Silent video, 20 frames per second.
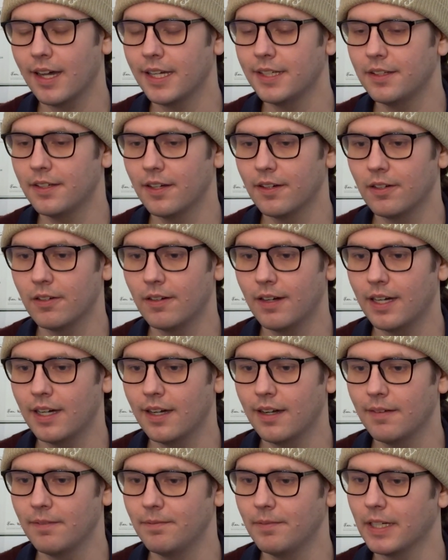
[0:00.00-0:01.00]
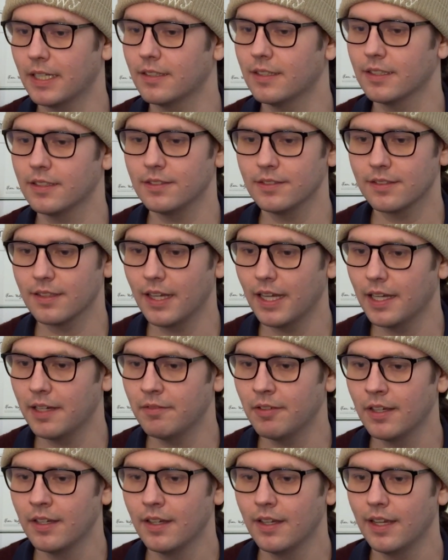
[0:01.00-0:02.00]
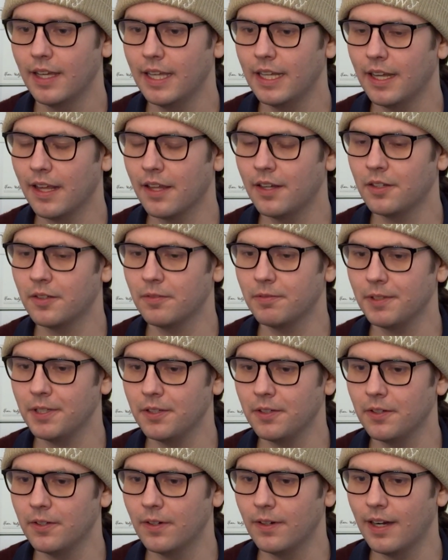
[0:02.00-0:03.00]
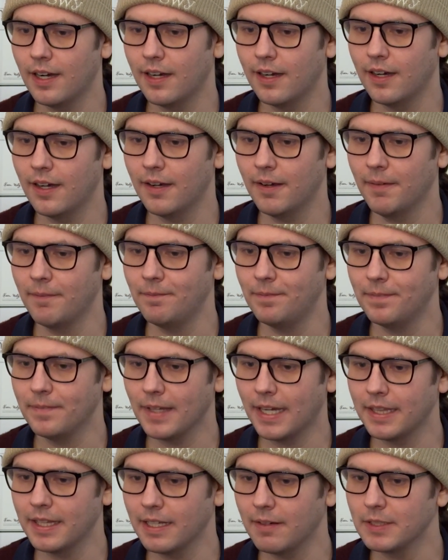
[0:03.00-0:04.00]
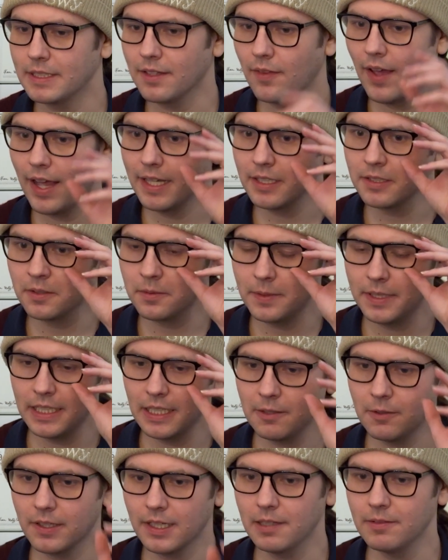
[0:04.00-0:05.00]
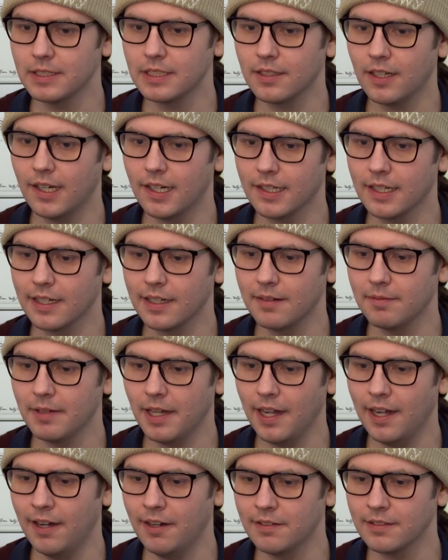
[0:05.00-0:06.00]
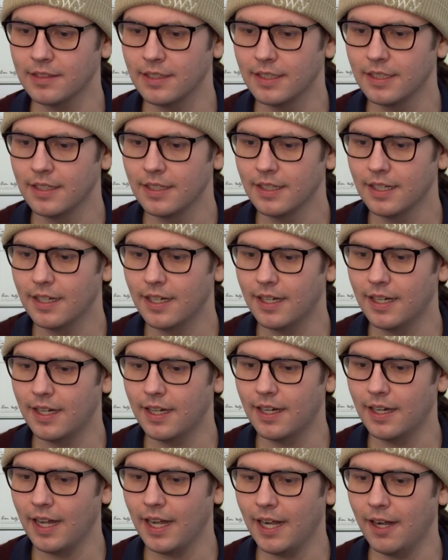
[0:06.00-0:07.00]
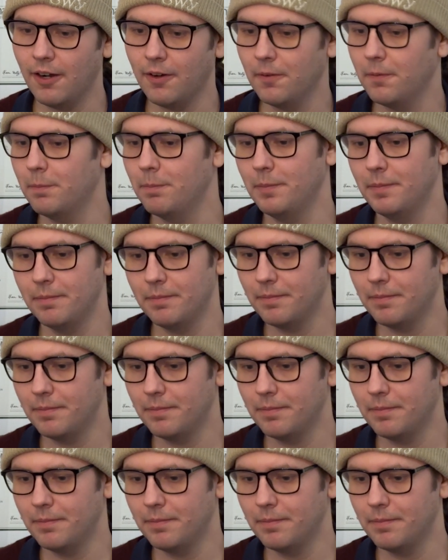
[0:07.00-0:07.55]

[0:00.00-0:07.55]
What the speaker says: I know Mayor Nichols gave an interview, I think it was last week, where he was talking about how